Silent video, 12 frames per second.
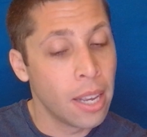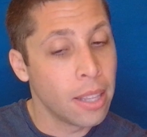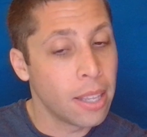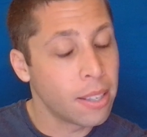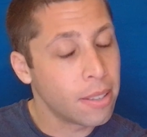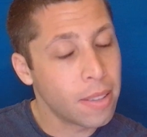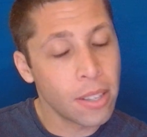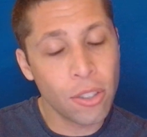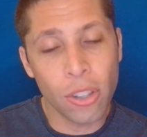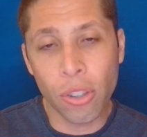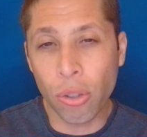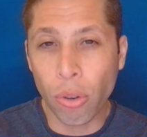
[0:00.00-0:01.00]
This this
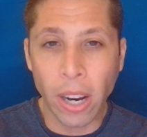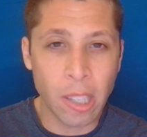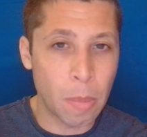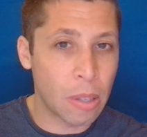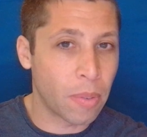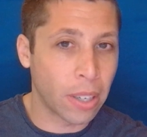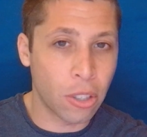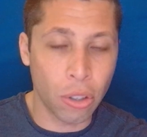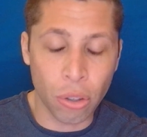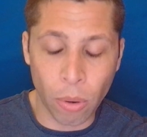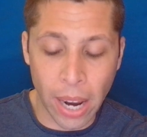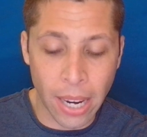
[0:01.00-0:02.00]
just strikes me as very
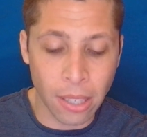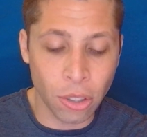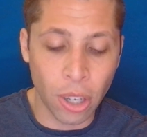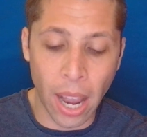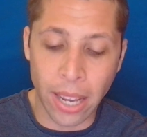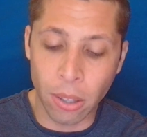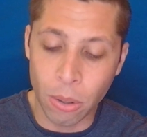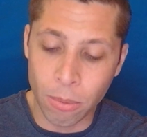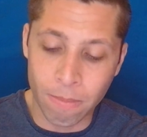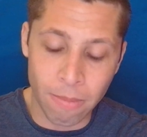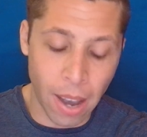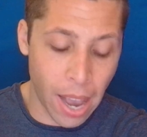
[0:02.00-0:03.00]
strange. I don't
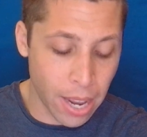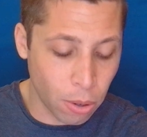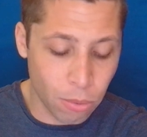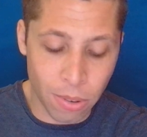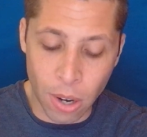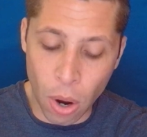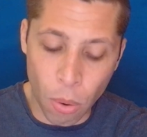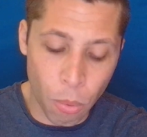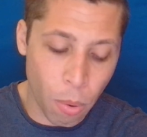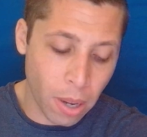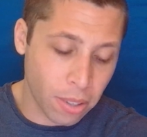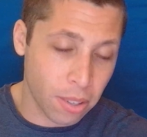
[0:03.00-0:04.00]
I don't know
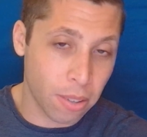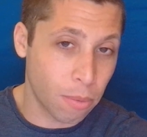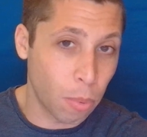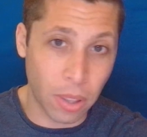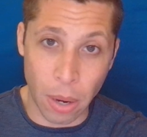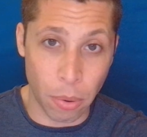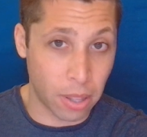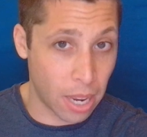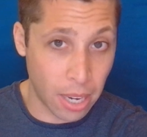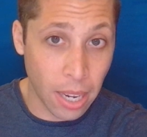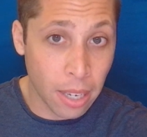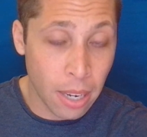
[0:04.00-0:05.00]
what's what they were
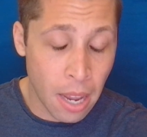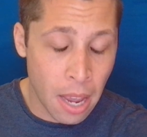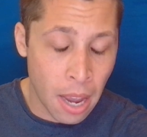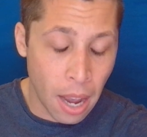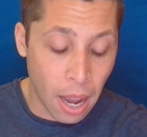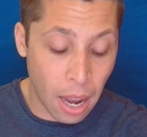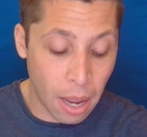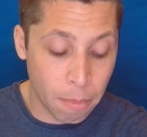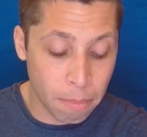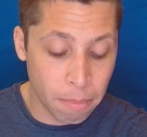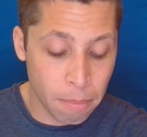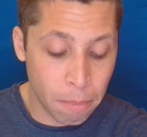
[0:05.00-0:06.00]
thinking.
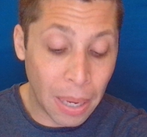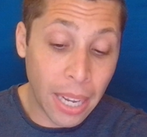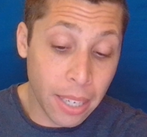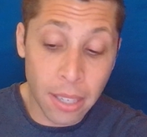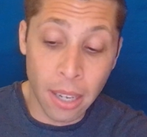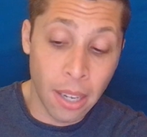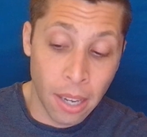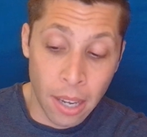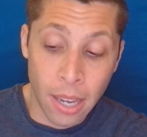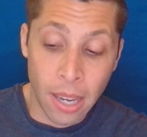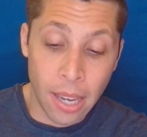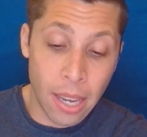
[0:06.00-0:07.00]
Um, but
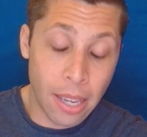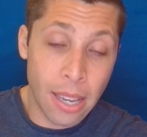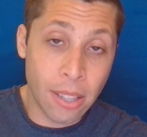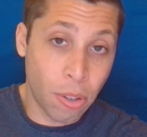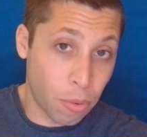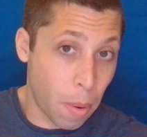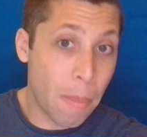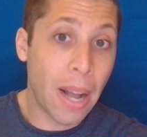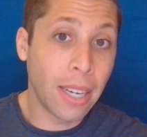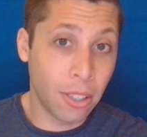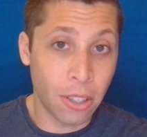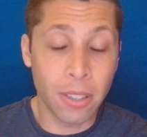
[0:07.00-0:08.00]
it, it's a
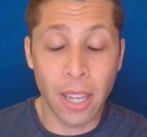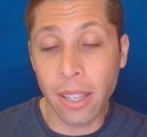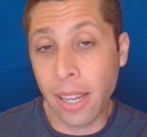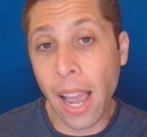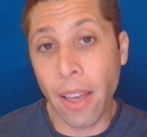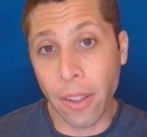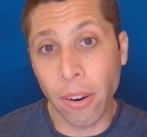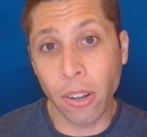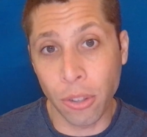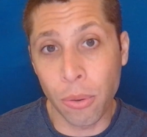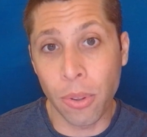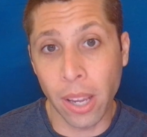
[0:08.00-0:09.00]
reminder that yeah, there are
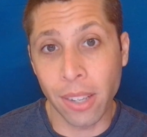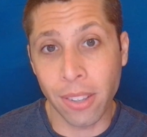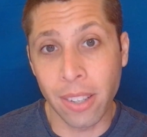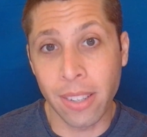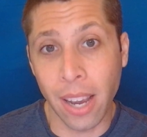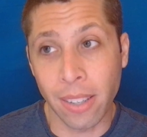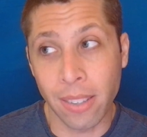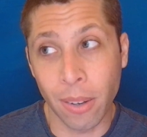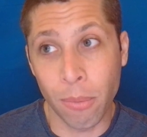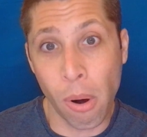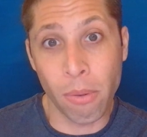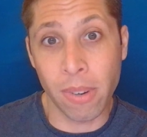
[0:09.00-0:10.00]
two things on the test that
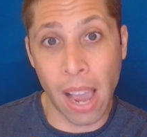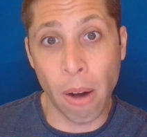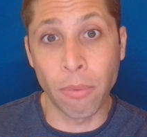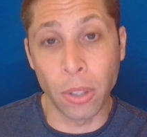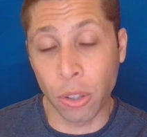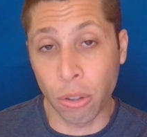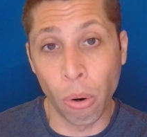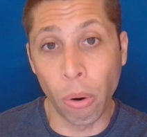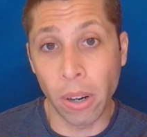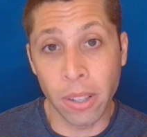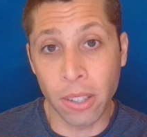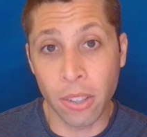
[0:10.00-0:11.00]
won't count for your score,
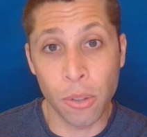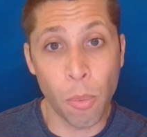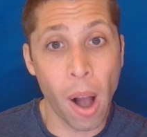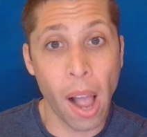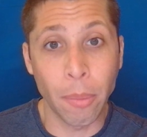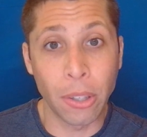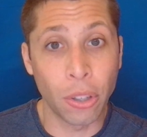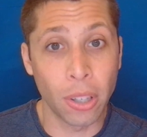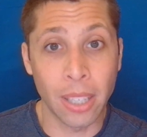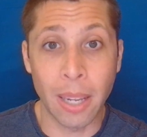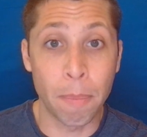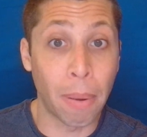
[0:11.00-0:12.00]
and this is why we
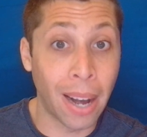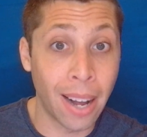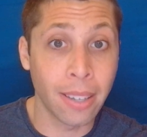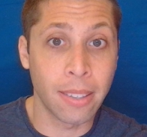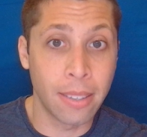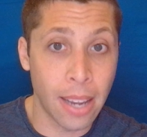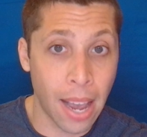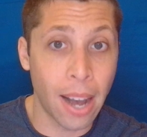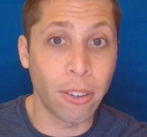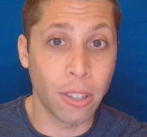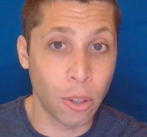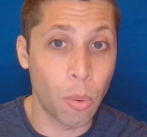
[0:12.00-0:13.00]
shouldn't get bogged
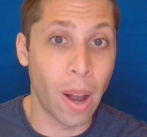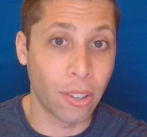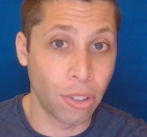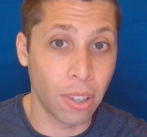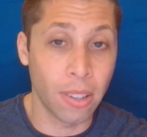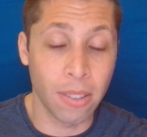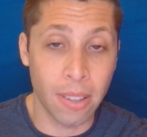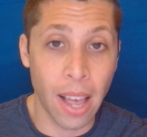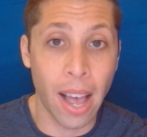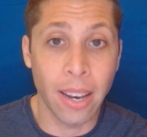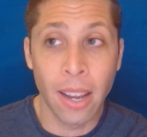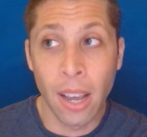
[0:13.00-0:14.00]
down in questions
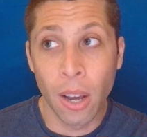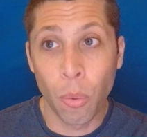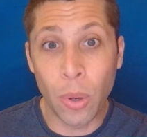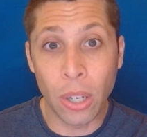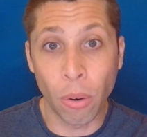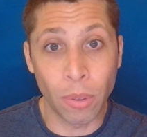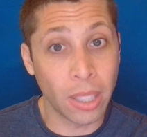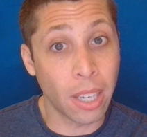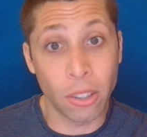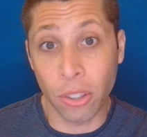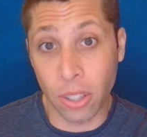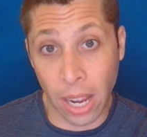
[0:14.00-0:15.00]
that we don't really
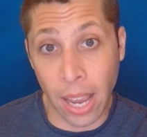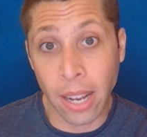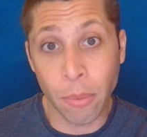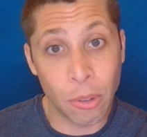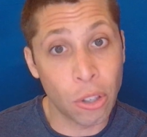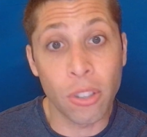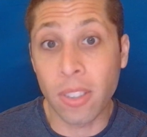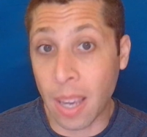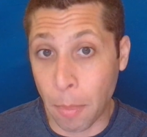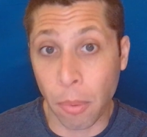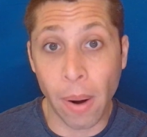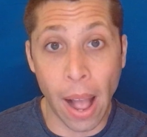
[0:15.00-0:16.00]
understand, and we should
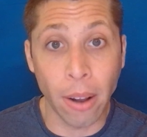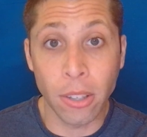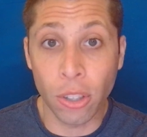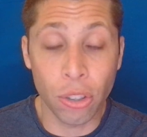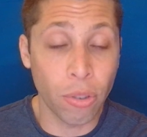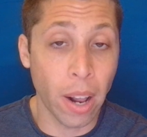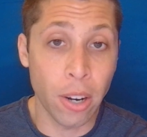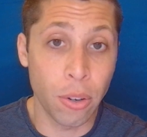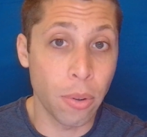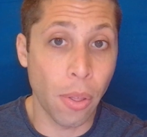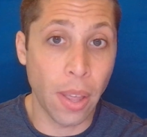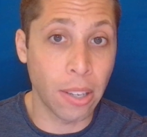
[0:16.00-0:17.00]
skip around and just try to do
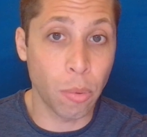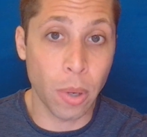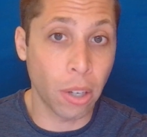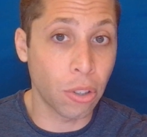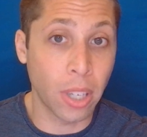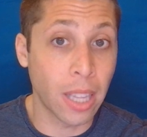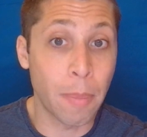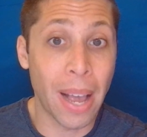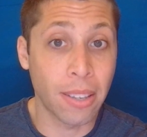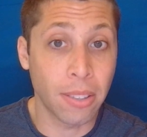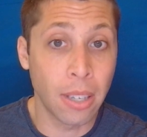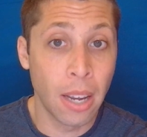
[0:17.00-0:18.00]
the things that we understand the
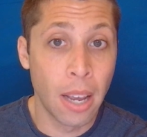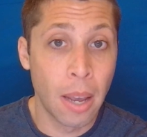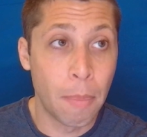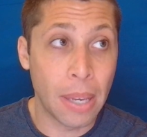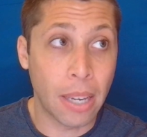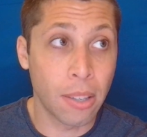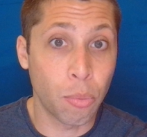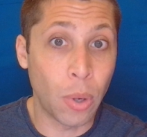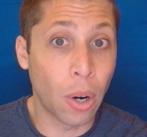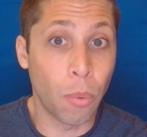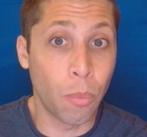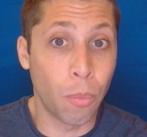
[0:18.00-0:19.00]
best because we
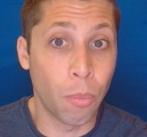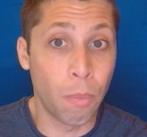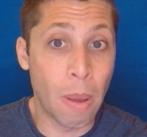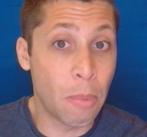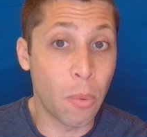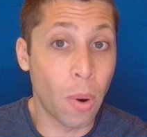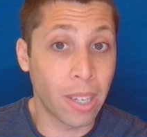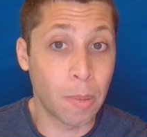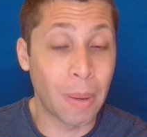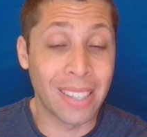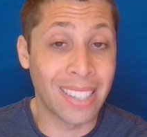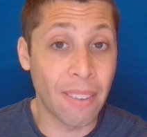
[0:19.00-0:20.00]
don't maybe want to
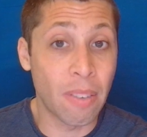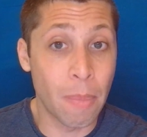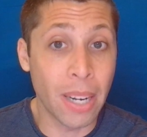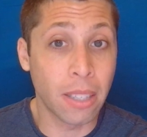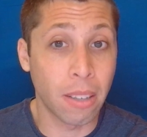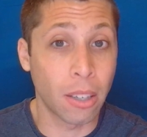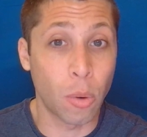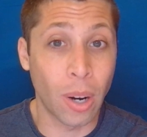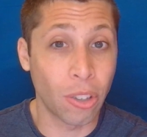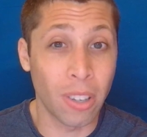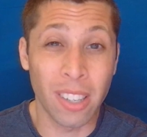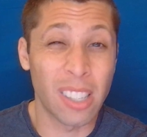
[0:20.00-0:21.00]
spend seven minutes on a
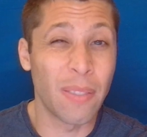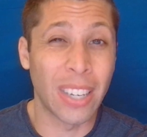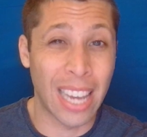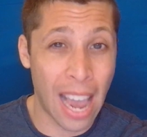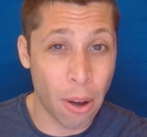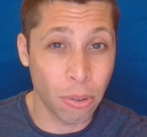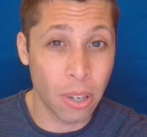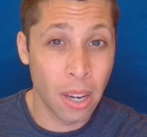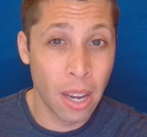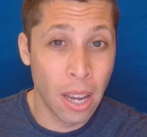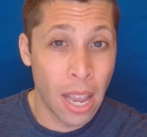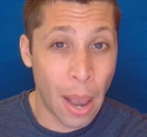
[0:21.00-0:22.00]
question that doesn't even count.
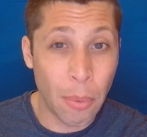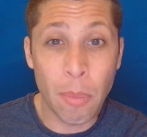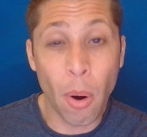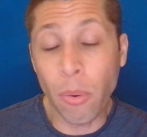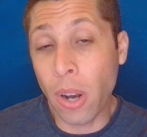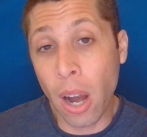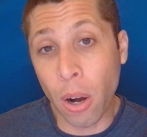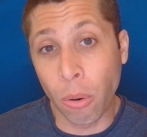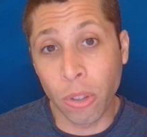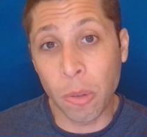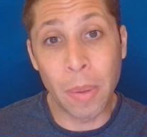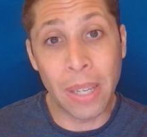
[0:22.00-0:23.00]
We won't know.
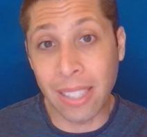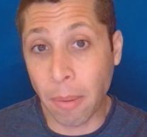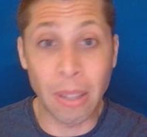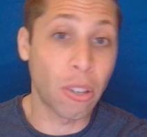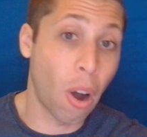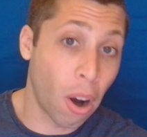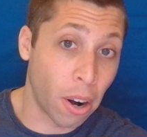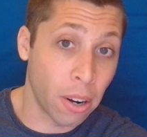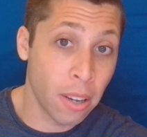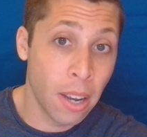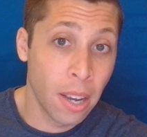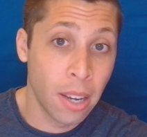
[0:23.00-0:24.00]
Just because something's hard
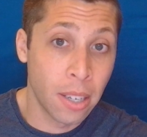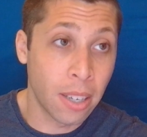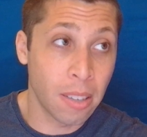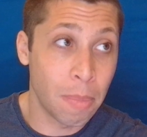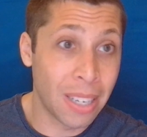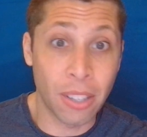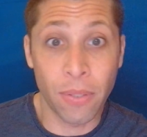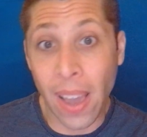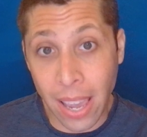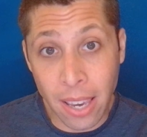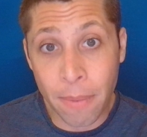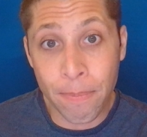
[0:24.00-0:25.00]
doesn't mean it's
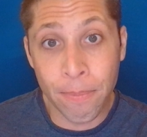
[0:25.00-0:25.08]
fake.